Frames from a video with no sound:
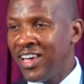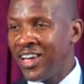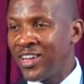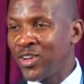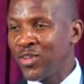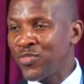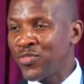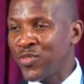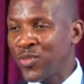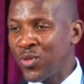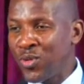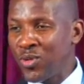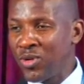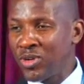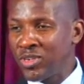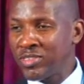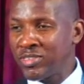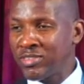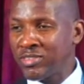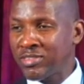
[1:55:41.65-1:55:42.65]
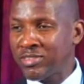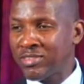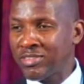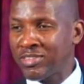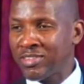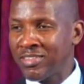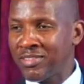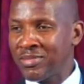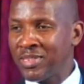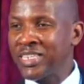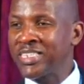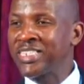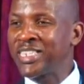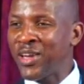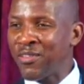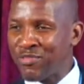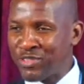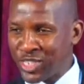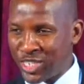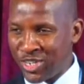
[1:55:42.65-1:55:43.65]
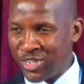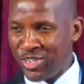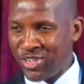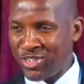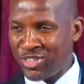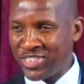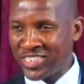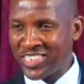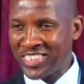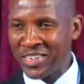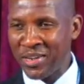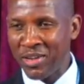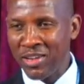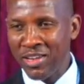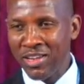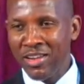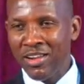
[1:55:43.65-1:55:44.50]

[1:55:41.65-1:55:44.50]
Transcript: and of course the Deaf Church,